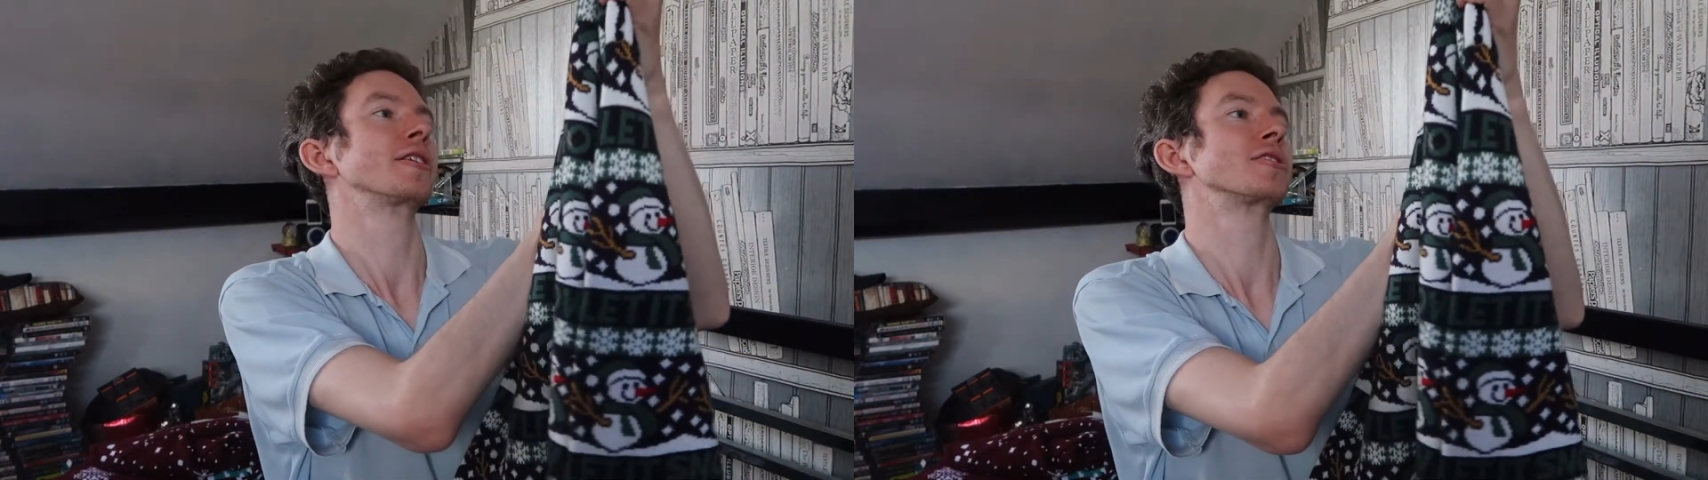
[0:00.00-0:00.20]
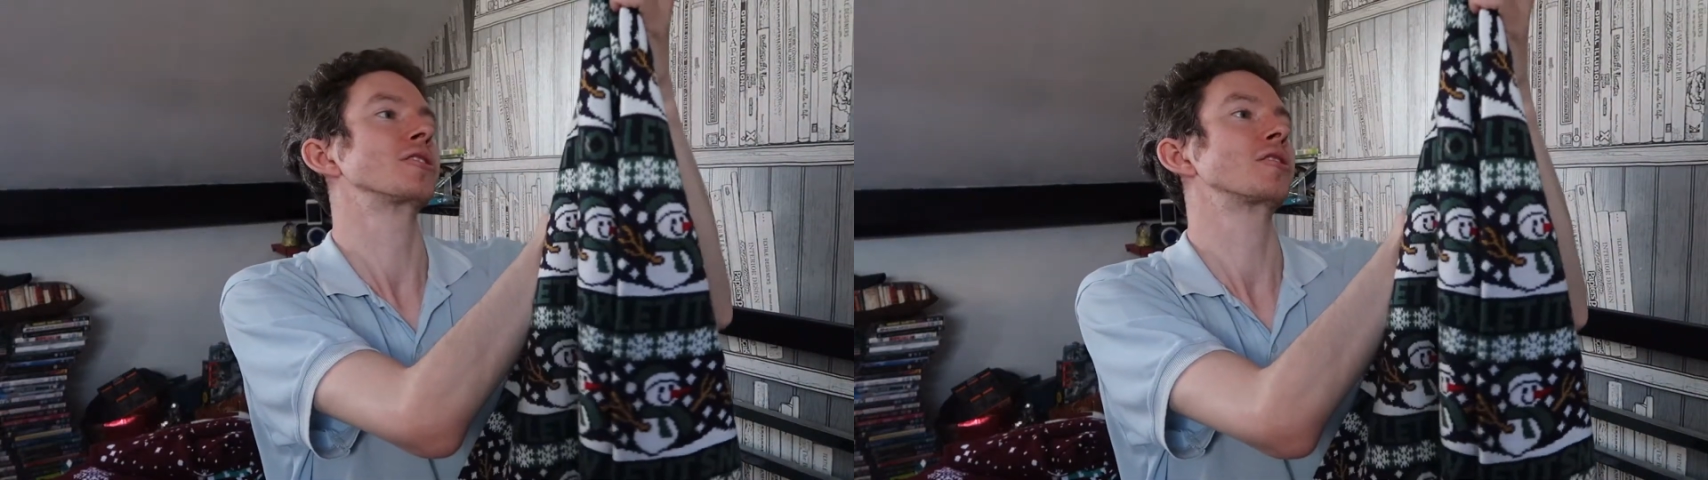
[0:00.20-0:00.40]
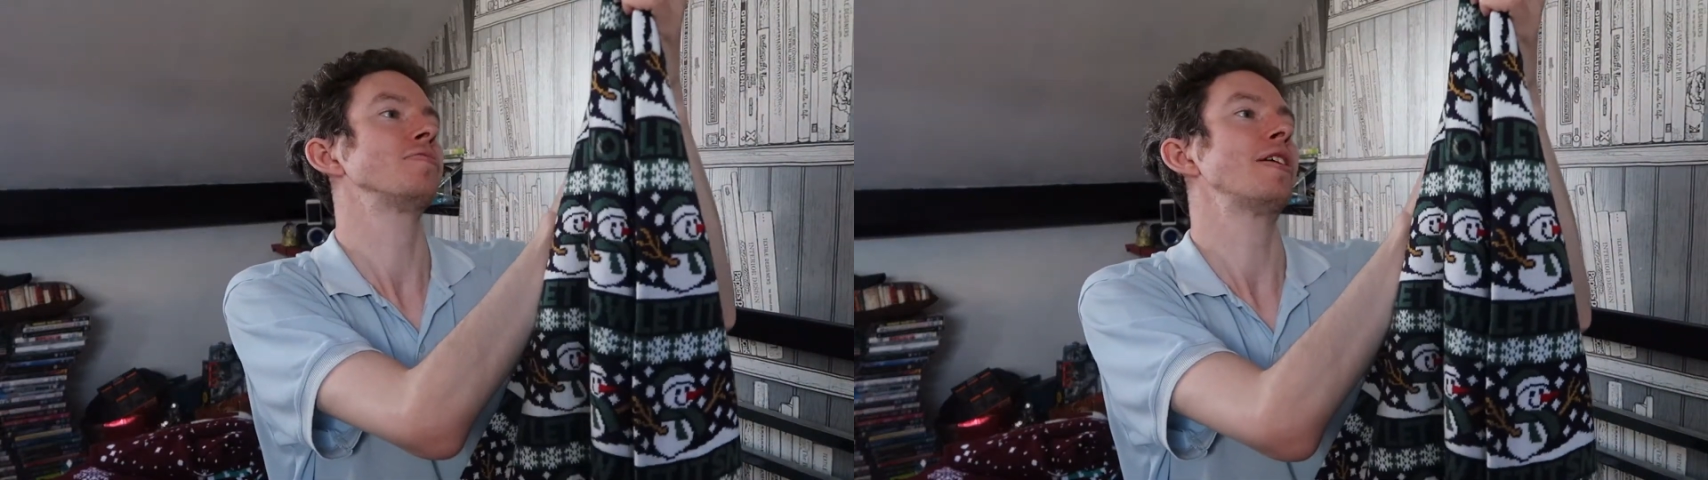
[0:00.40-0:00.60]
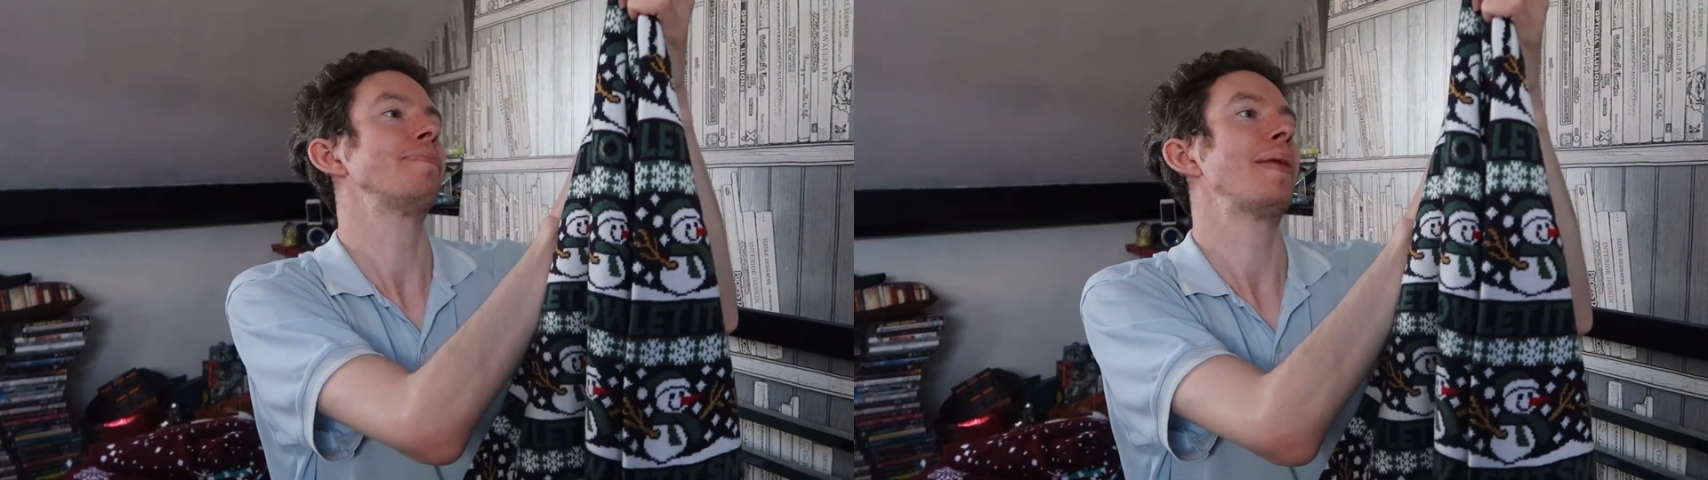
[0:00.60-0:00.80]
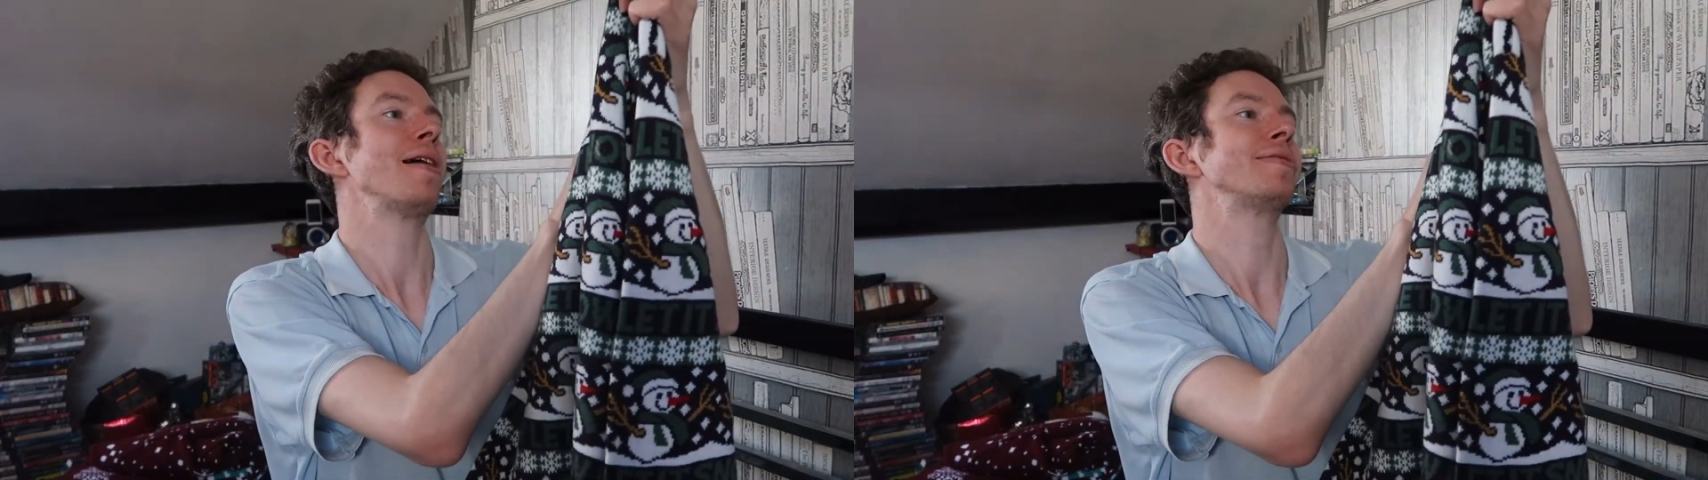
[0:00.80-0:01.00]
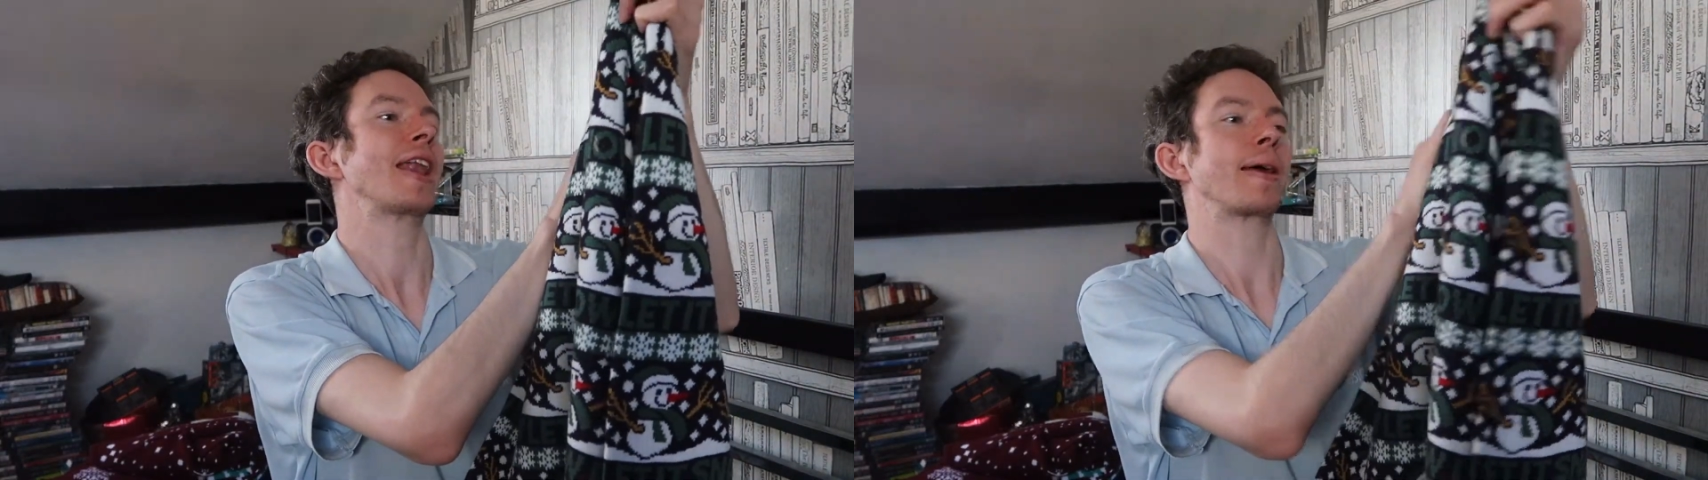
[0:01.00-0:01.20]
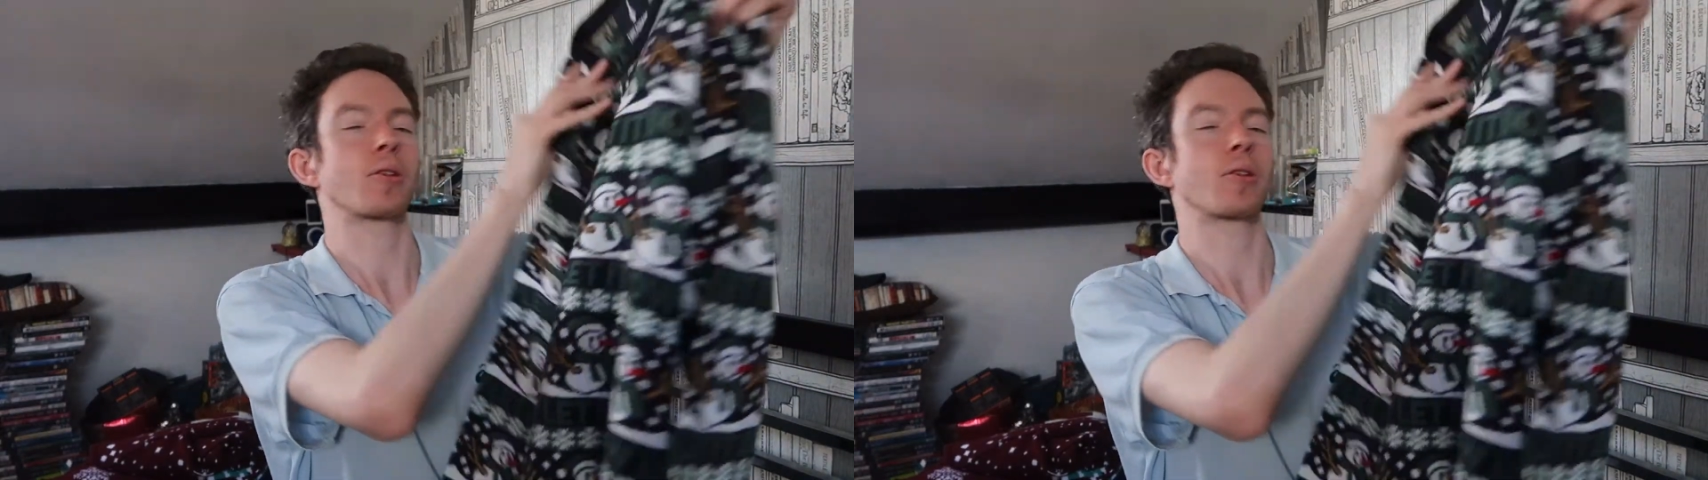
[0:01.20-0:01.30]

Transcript: says threadbare denim